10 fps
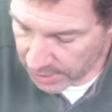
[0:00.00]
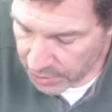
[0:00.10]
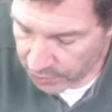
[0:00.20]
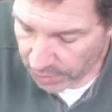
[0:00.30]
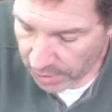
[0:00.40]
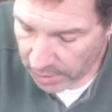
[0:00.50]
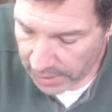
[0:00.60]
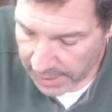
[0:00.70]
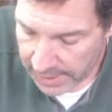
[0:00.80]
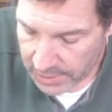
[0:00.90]
as far
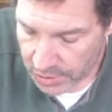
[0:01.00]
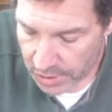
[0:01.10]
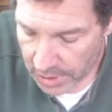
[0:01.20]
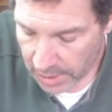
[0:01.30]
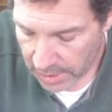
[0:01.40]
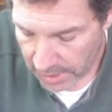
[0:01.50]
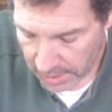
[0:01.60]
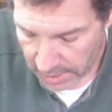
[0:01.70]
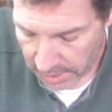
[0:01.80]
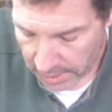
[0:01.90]
as
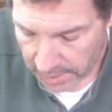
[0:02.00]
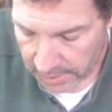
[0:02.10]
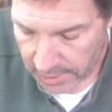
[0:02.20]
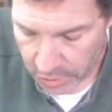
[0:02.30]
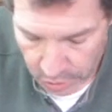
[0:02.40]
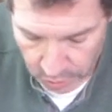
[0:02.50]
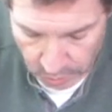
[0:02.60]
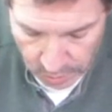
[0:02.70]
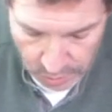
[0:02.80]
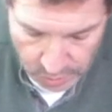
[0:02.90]
uh, the
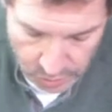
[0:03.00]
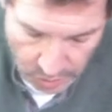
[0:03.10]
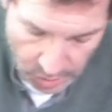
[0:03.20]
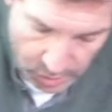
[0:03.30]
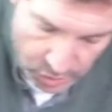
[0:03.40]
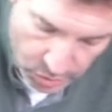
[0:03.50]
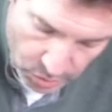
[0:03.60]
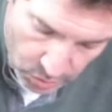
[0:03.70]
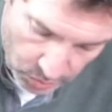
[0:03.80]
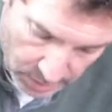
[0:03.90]
screws. So